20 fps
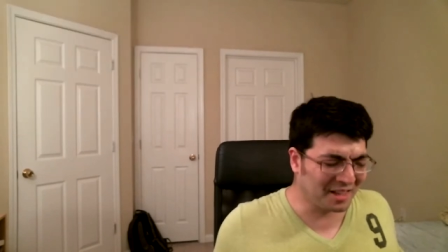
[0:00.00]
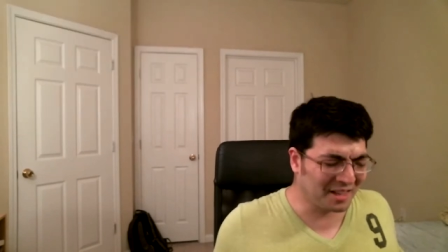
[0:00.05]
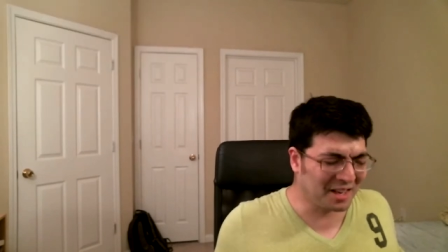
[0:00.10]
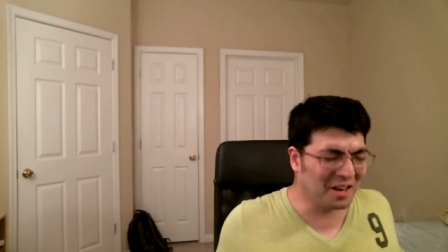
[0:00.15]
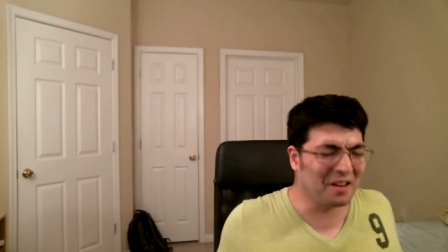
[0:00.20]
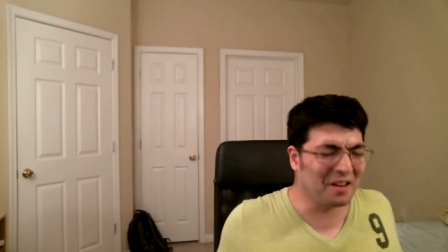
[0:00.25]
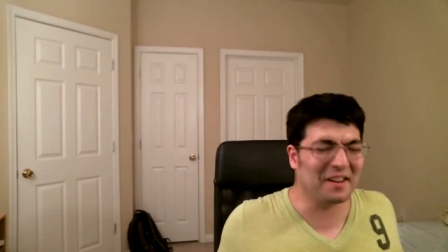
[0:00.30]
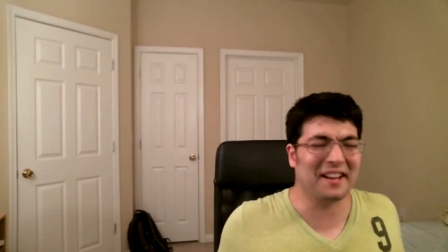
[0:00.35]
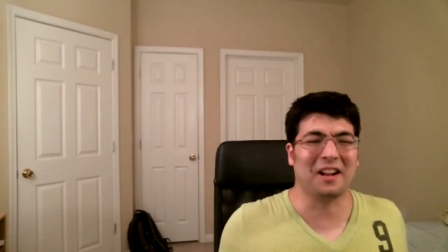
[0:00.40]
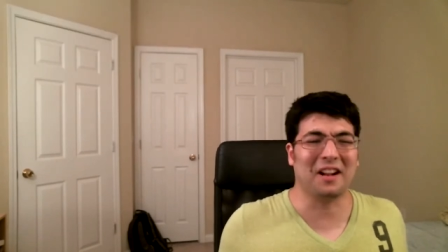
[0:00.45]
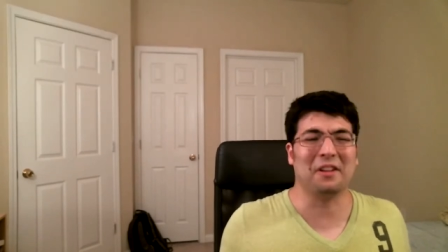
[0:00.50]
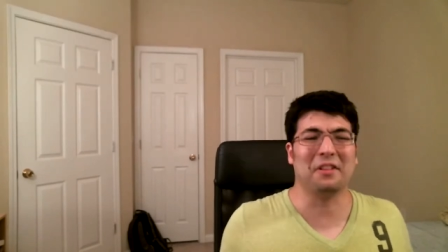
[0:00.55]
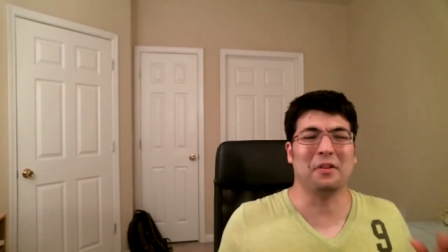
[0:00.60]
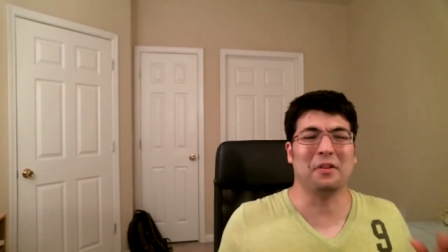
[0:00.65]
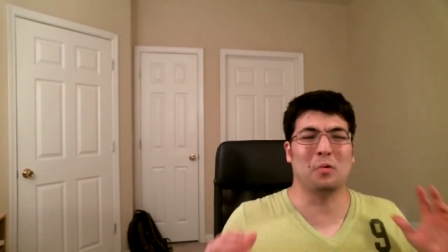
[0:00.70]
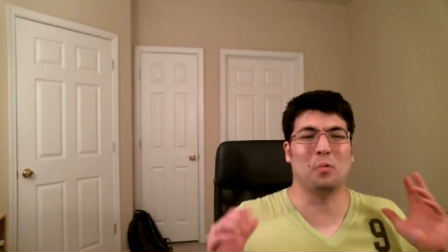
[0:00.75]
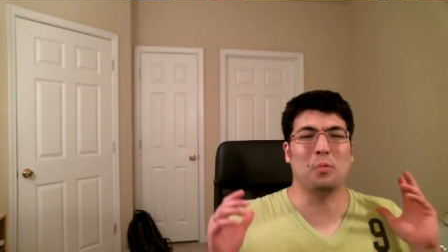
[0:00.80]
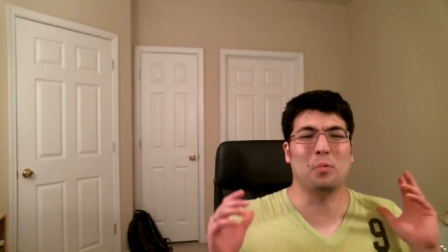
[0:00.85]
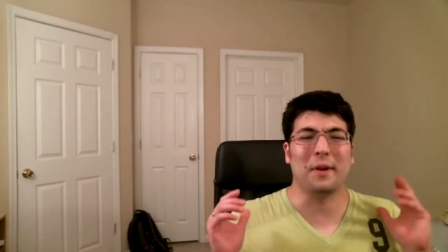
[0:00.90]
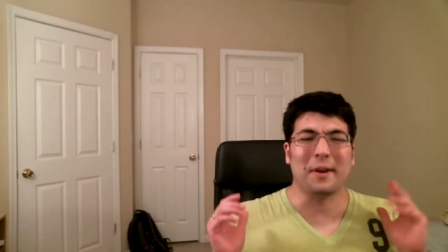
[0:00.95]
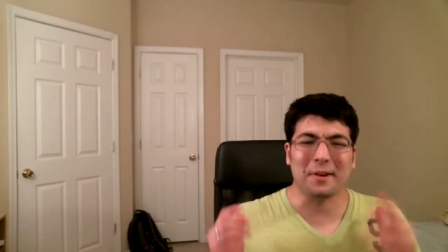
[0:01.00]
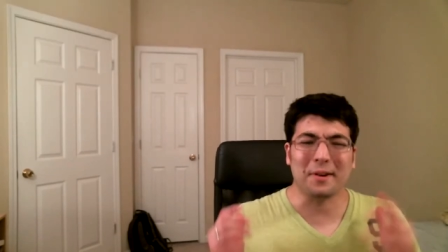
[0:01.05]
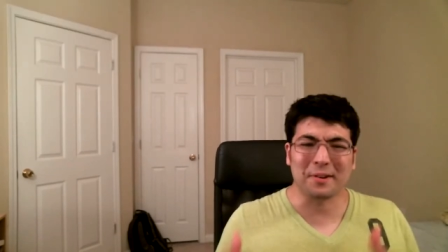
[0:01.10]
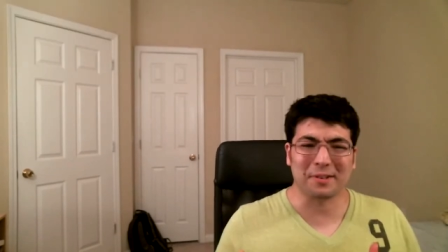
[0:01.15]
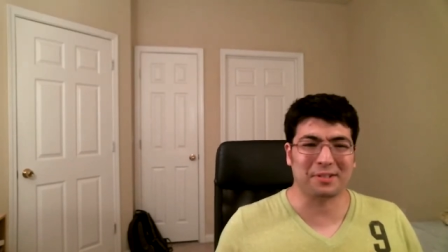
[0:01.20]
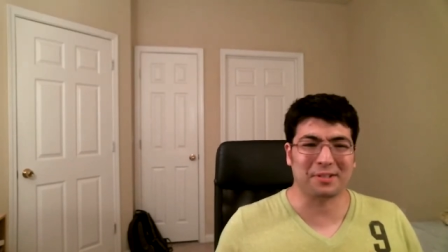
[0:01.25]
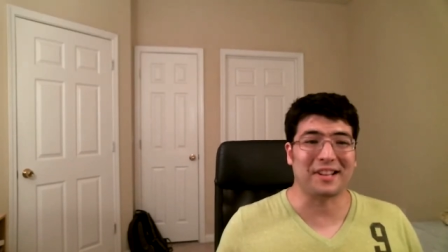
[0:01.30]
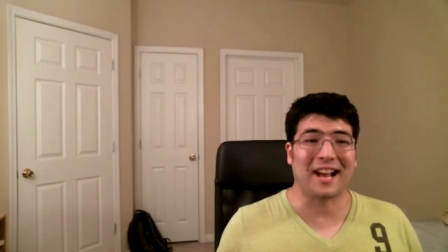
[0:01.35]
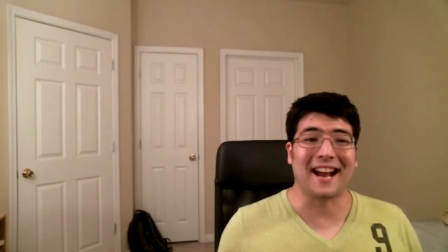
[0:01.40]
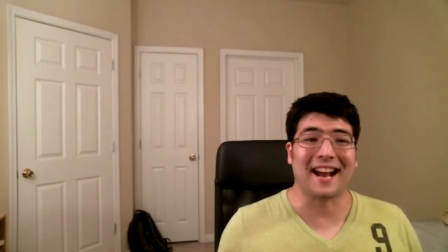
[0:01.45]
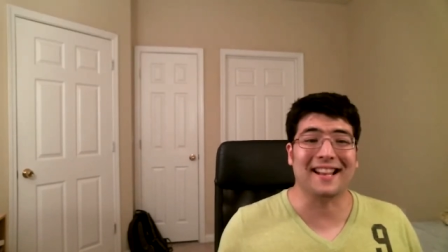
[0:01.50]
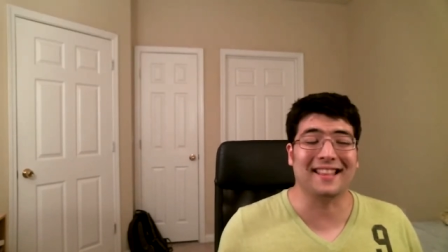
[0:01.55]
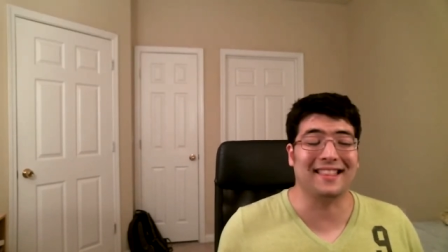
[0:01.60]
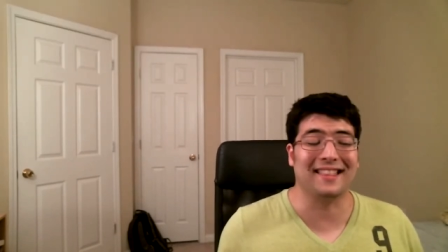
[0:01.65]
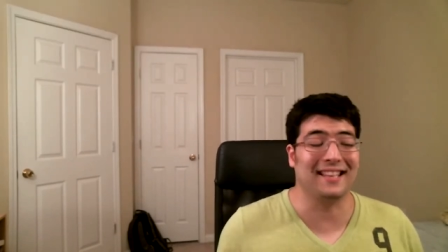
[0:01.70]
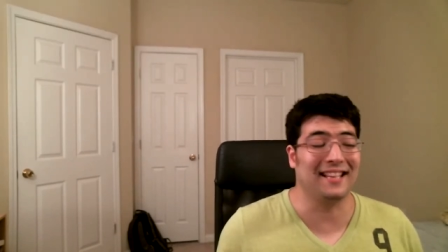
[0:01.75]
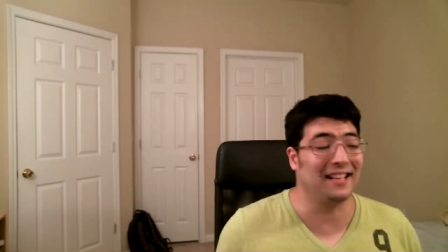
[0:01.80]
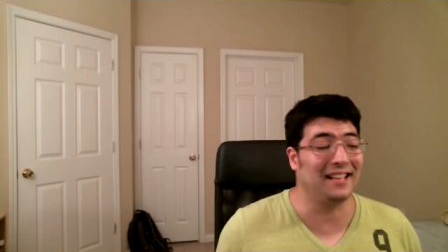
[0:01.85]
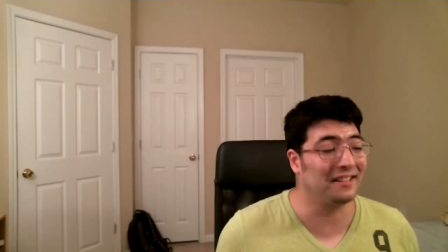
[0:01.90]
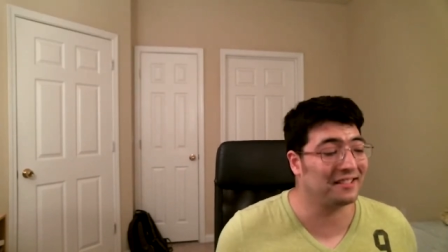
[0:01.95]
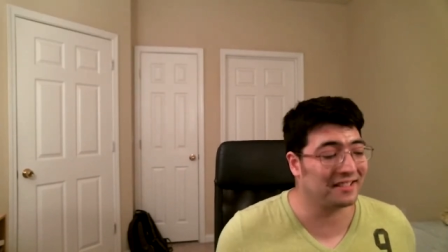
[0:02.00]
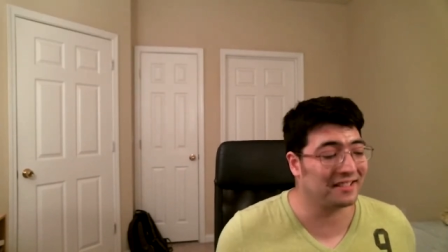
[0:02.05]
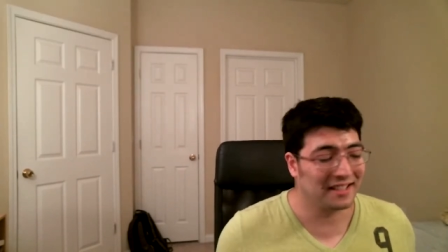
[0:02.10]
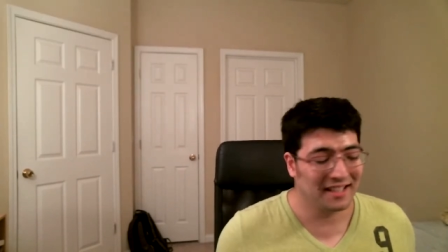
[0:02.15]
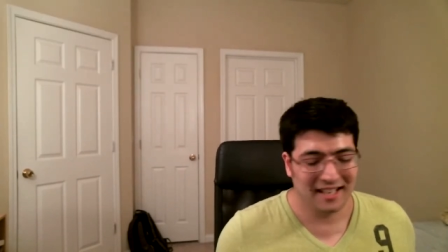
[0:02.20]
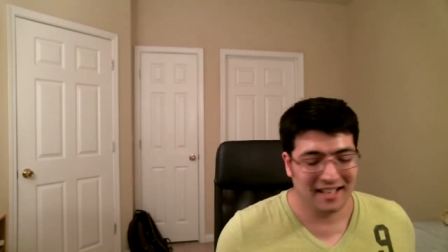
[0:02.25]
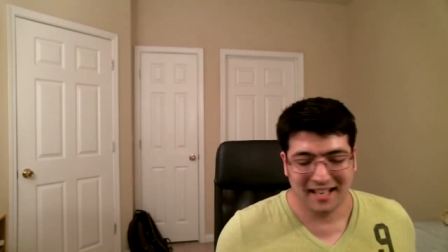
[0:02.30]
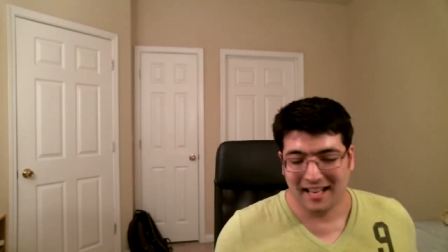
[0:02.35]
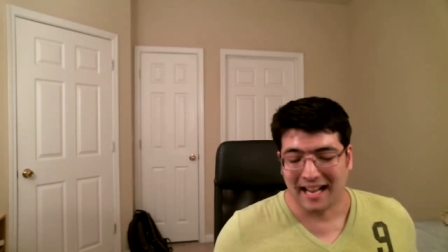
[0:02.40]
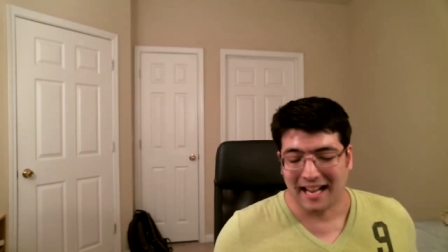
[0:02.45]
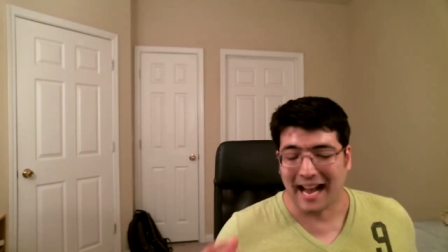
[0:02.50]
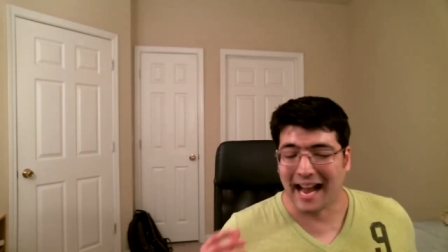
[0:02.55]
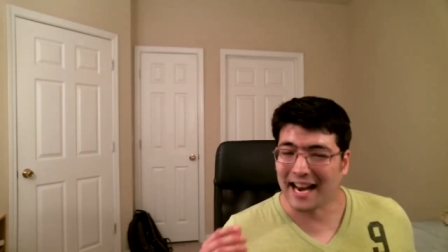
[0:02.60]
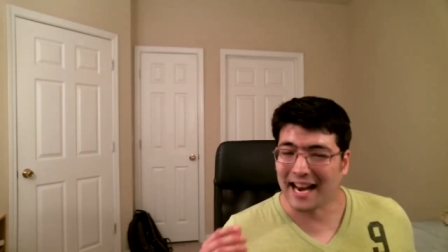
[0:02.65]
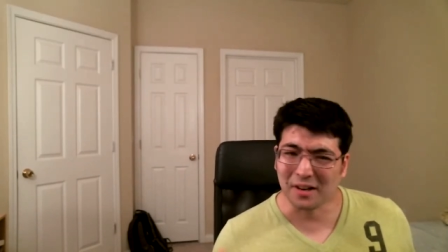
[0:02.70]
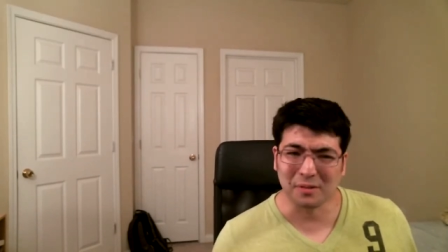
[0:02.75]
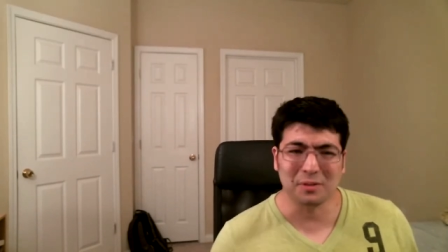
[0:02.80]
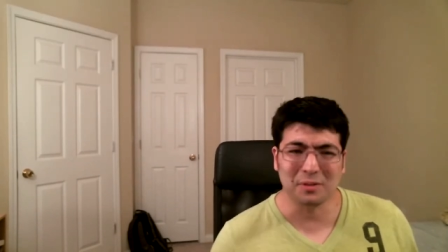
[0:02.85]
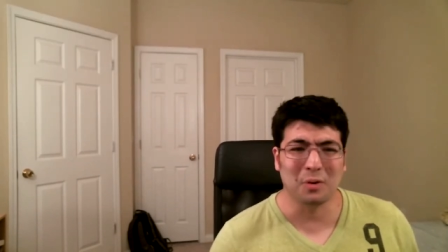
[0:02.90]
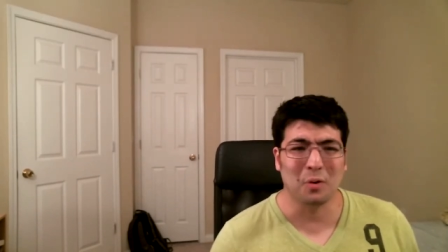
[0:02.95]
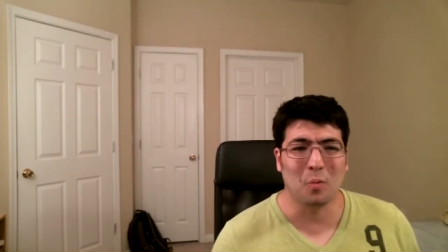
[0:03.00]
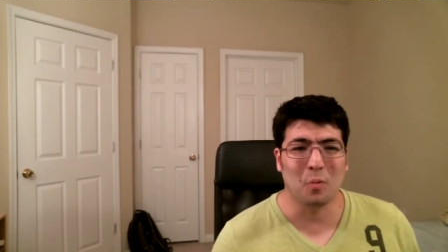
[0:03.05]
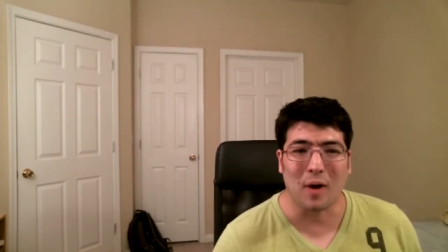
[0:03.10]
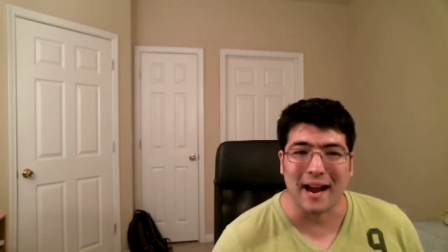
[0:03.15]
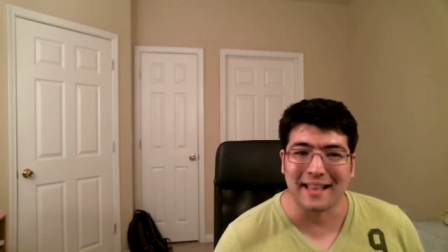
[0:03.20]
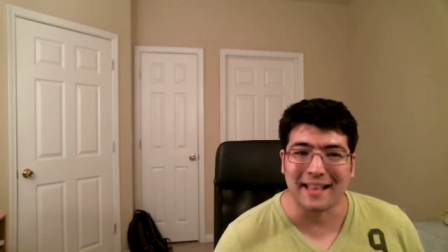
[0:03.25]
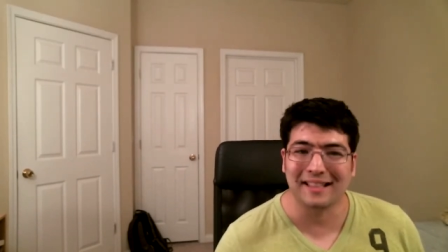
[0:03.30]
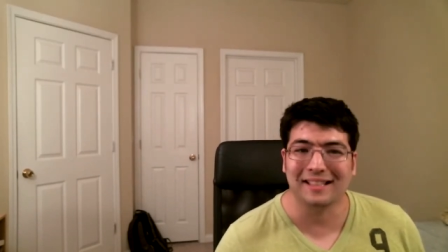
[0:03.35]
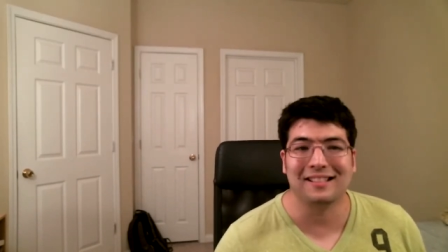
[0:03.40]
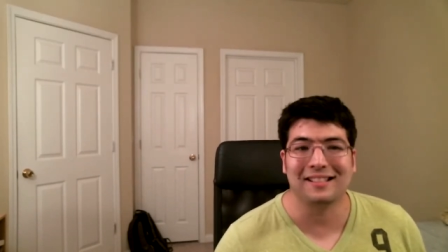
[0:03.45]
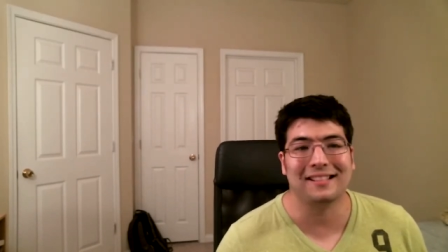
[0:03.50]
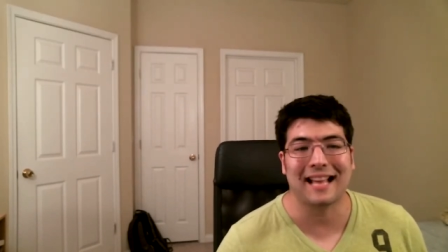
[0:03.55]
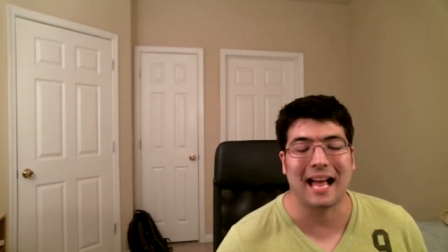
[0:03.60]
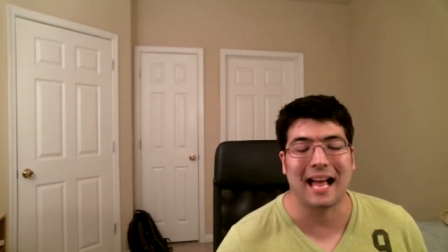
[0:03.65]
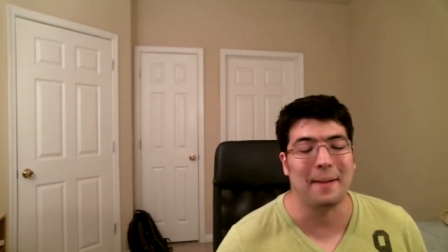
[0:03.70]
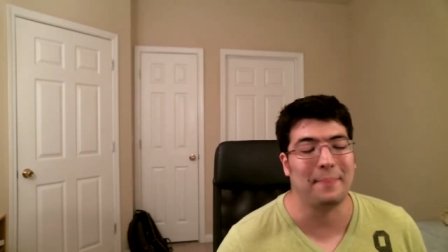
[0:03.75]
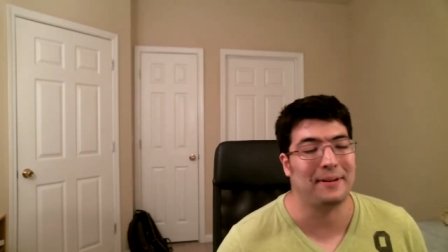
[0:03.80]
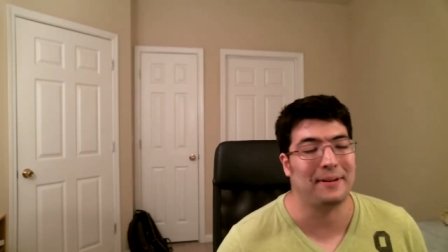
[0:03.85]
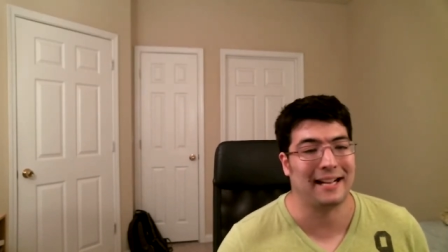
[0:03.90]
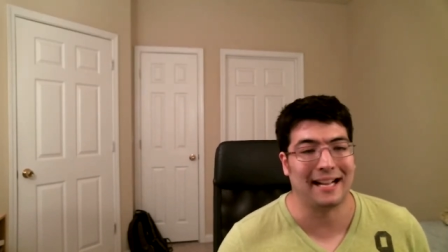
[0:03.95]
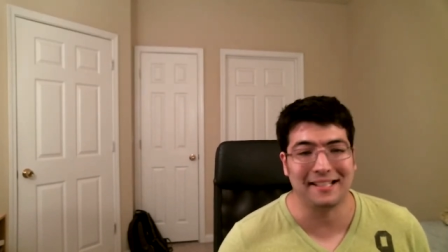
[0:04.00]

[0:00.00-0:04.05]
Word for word: All right, on the weirder side of things, I don't know why this is happening.